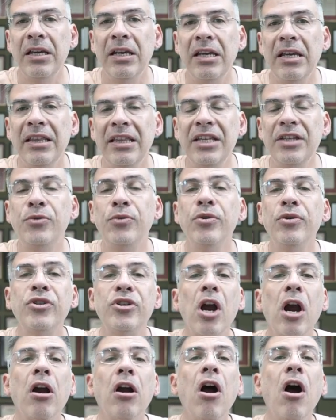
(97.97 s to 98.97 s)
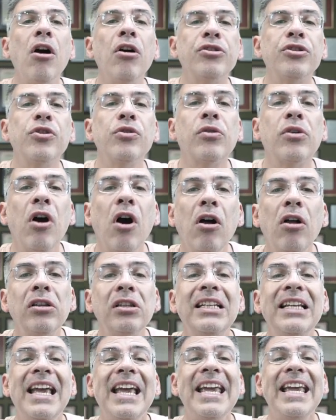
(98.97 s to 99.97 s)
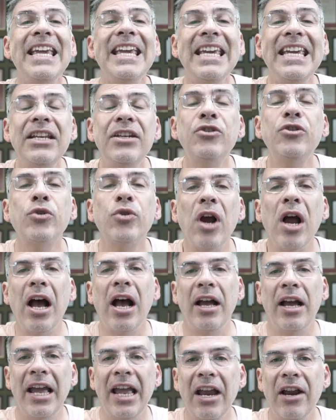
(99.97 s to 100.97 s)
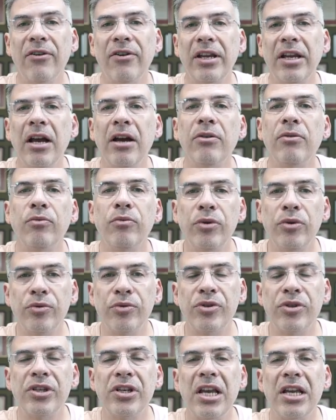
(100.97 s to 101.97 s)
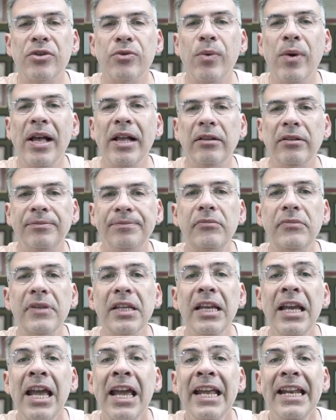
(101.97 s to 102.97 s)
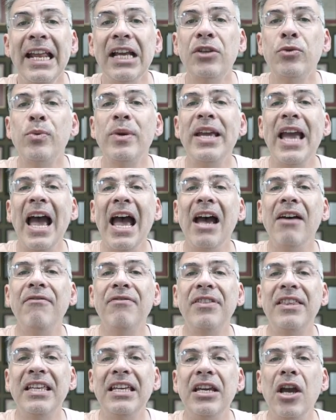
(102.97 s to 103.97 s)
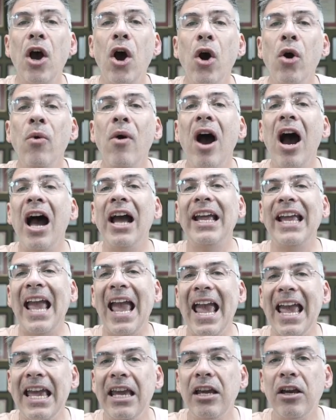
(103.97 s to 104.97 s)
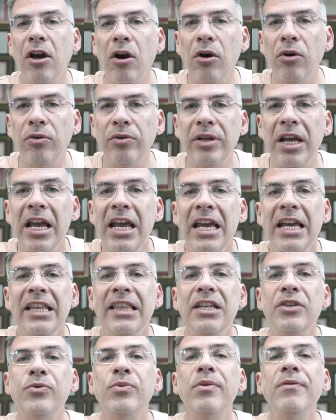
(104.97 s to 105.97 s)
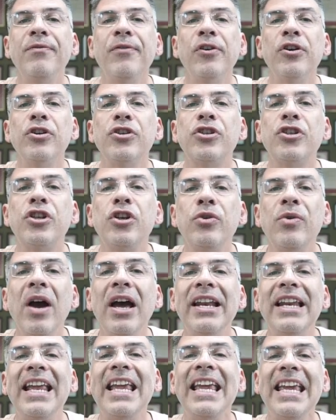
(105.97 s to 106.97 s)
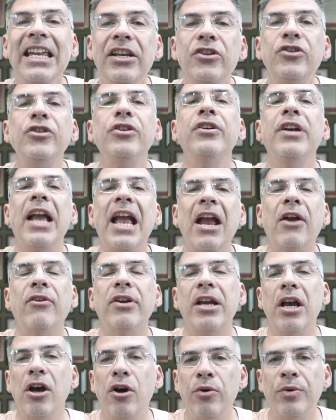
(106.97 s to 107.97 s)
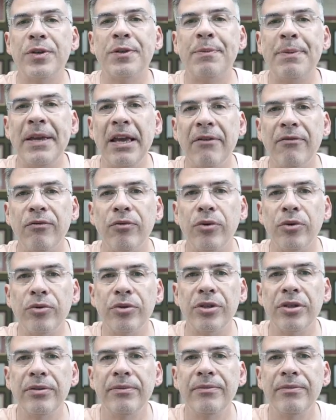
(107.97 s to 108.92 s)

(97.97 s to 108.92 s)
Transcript: These routes are also called intra-area routes as well. Next, we have the O I A code. This refers to an inter-area O S P F route.